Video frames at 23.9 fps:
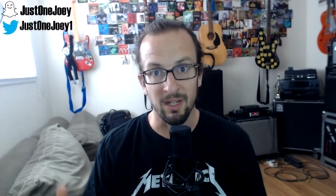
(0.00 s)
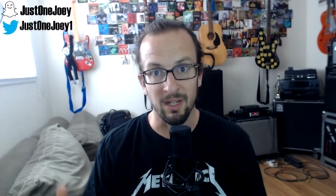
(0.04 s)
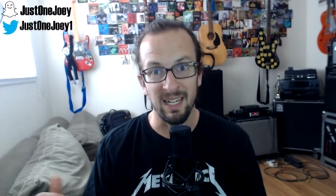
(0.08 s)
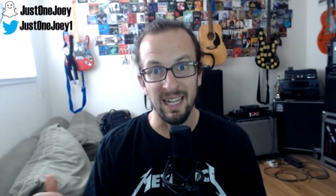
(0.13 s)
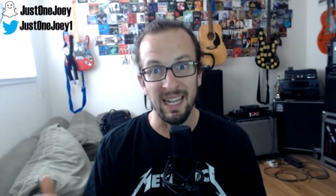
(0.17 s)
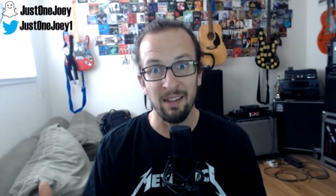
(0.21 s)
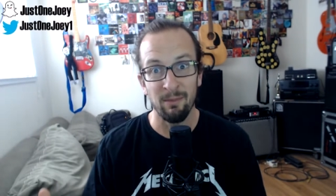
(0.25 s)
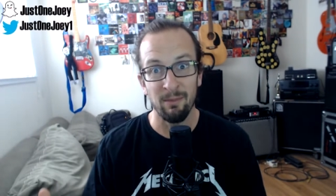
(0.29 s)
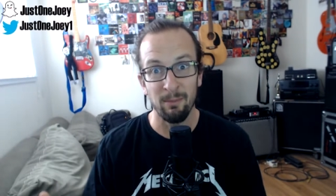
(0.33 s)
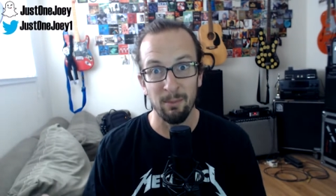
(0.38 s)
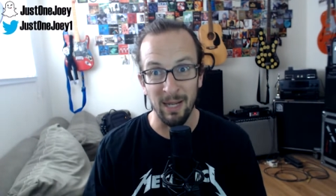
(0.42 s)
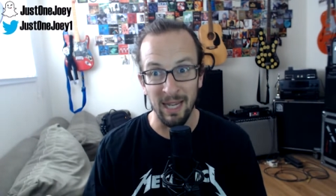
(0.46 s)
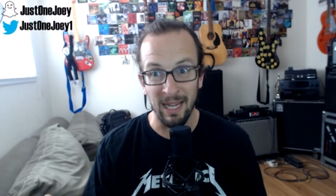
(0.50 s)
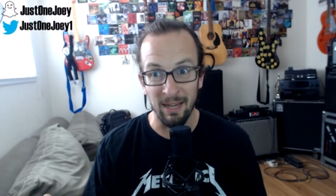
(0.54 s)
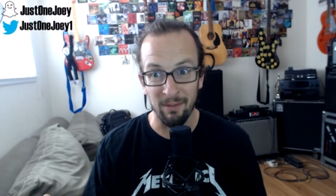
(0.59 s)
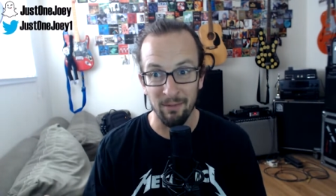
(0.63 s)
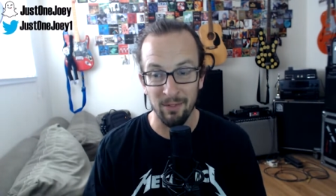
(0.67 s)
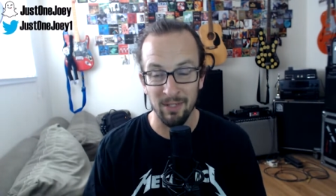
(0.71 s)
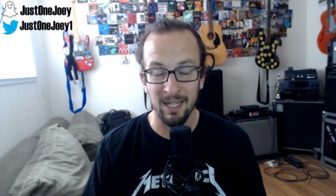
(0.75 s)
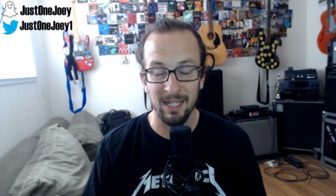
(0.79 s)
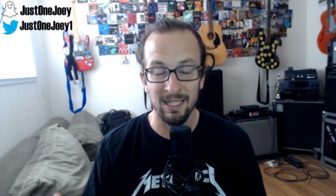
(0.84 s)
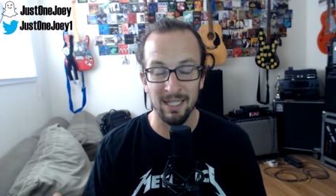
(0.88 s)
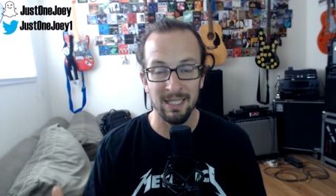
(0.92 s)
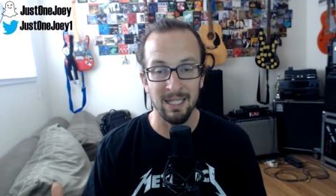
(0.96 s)
And by
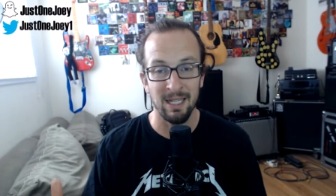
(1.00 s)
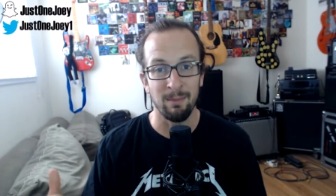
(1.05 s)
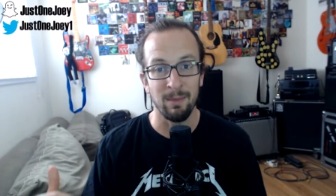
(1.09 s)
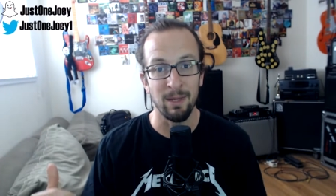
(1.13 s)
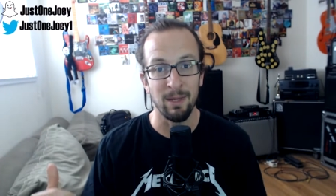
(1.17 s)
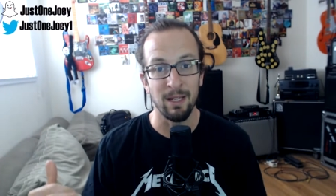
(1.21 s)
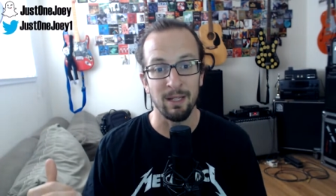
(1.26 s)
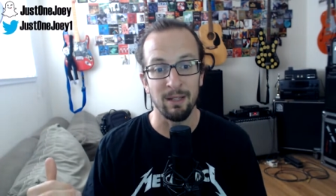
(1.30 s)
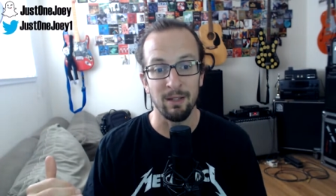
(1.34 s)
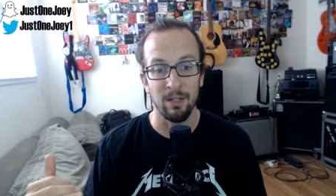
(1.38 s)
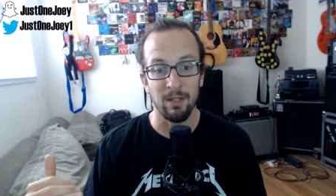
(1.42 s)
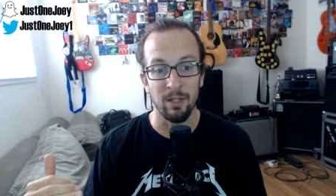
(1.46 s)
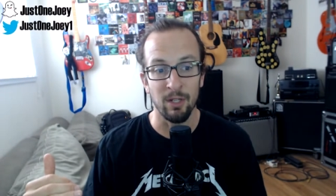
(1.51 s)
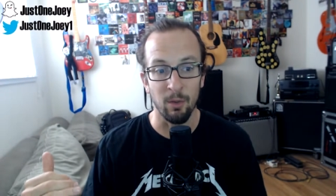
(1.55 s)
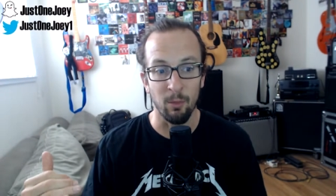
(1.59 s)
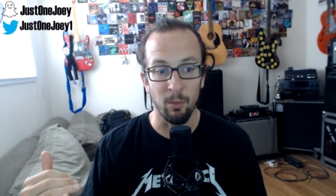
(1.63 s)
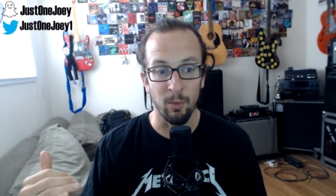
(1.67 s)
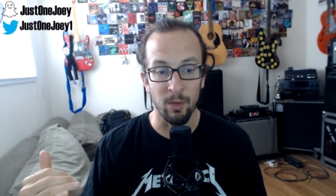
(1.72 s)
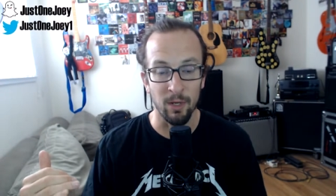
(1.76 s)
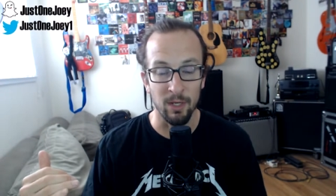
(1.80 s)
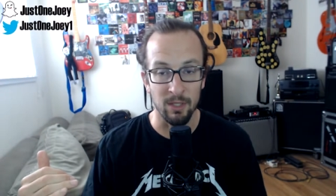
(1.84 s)
advertising, I mean, what